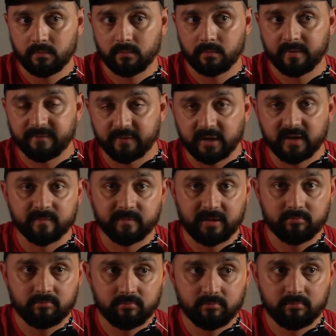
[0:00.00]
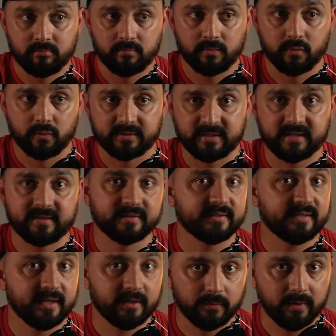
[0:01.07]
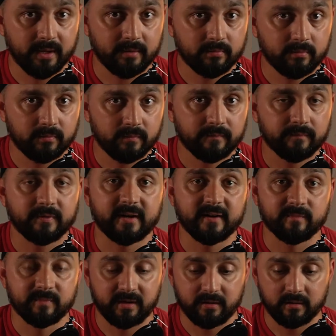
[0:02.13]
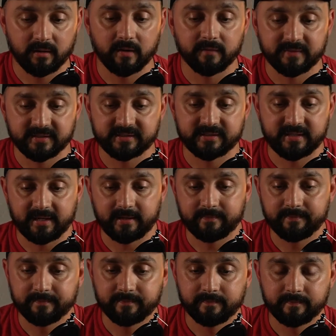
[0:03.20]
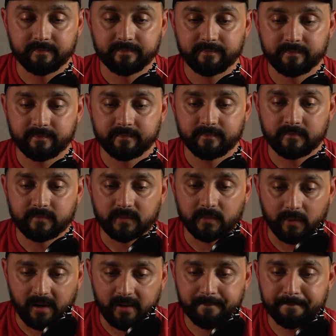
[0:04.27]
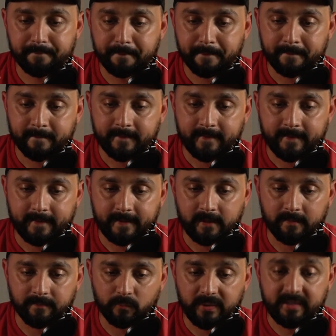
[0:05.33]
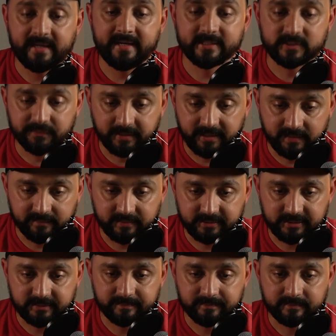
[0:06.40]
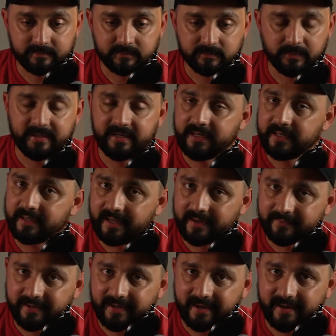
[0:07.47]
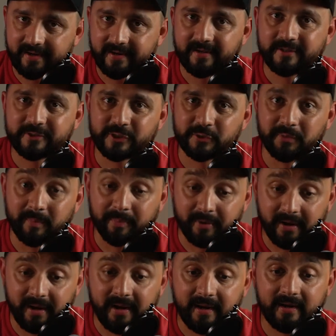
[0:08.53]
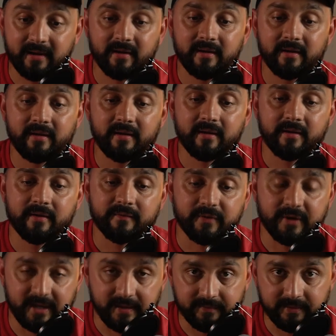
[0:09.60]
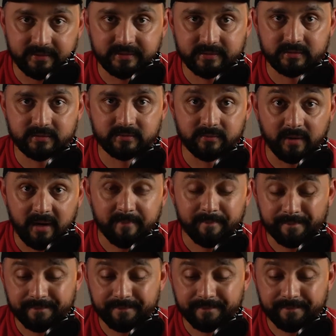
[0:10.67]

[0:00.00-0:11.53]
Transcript: Forgive me. Lord, take this debt away. Forgive me of this debt, right? We need his forgiveness. We need it every day. So we pray, forgive us, right?